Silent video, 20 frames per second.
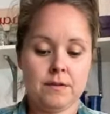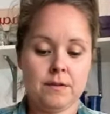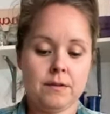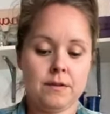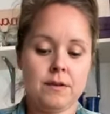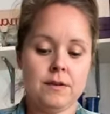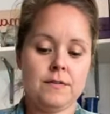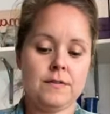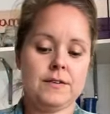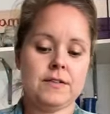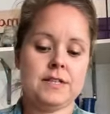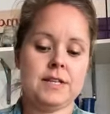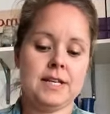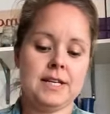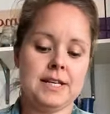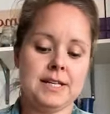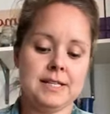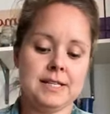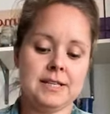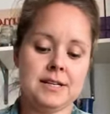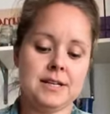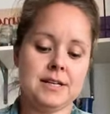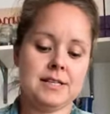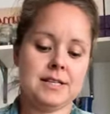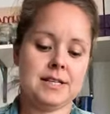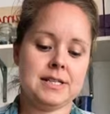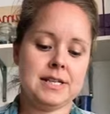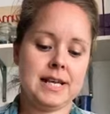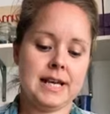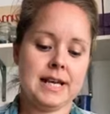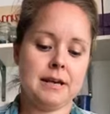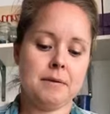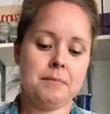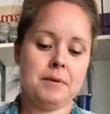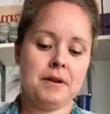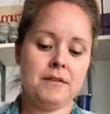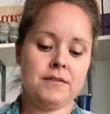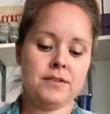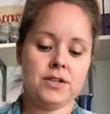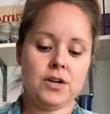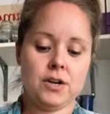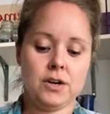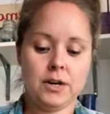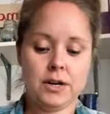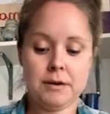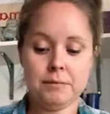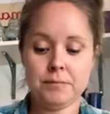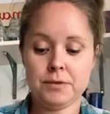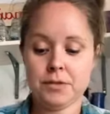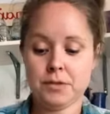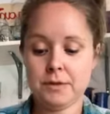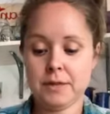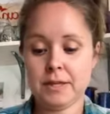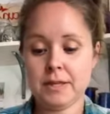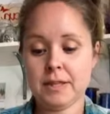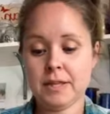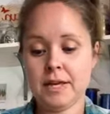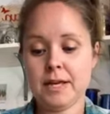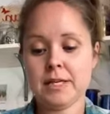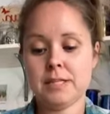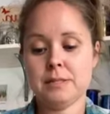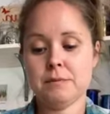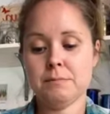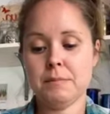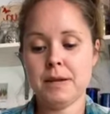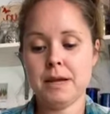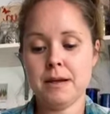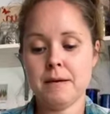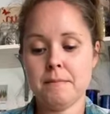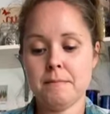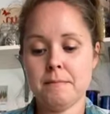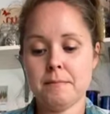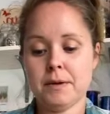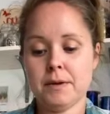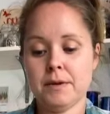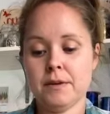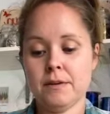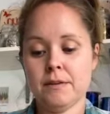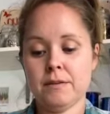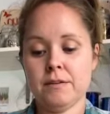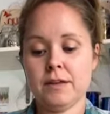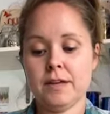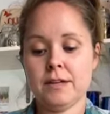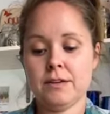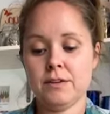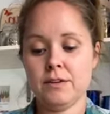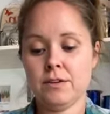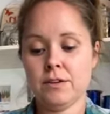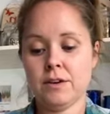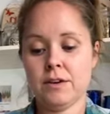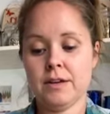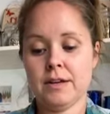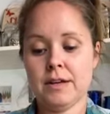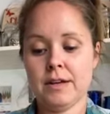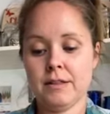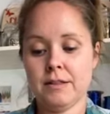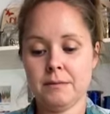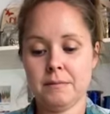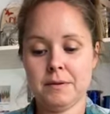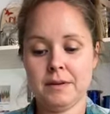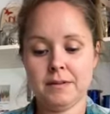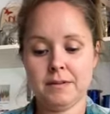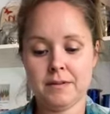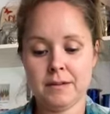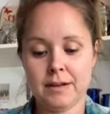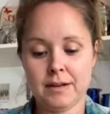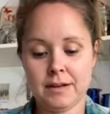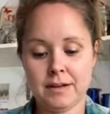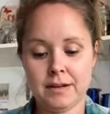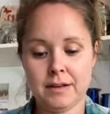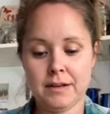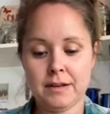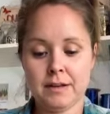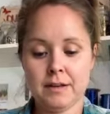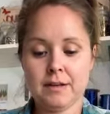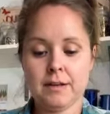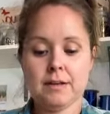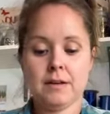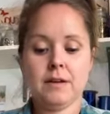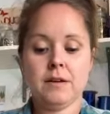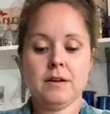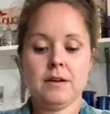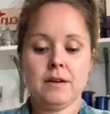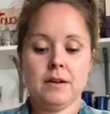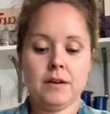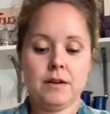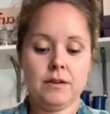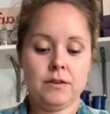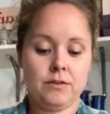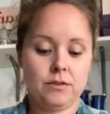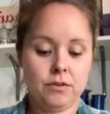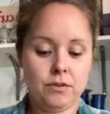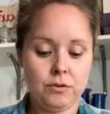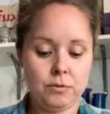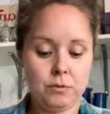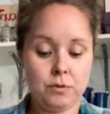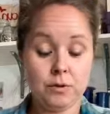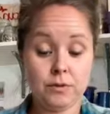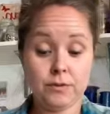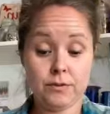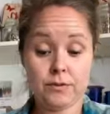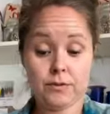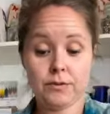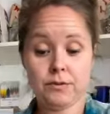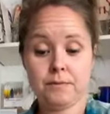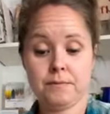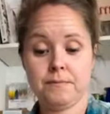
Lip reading: obviously it's nice to take a bit of time doing this bit because then you can get them exactly as you want.